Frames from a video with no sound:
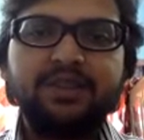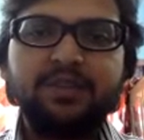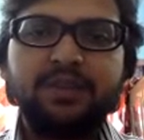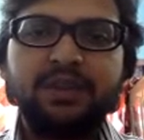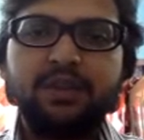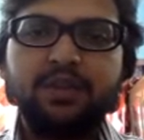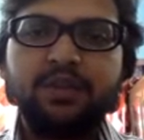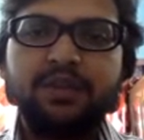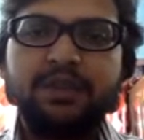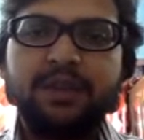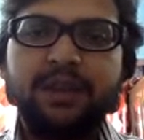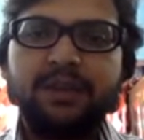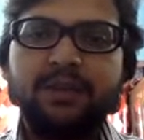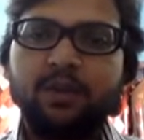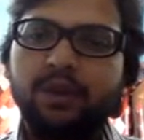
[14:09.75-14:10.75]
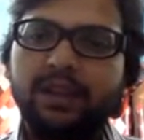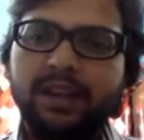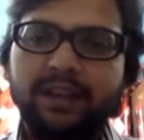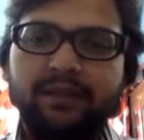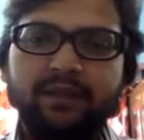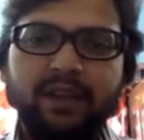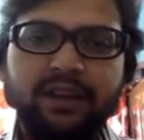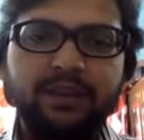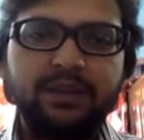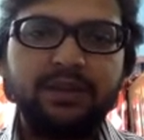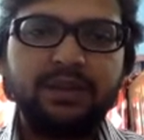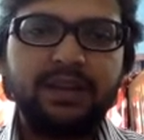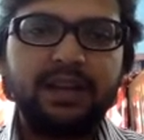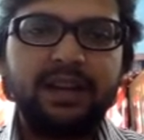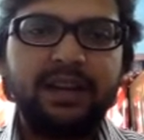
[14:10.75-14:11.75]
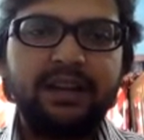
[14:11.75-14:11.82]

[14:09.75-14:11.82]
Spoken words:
to be used by more than one user,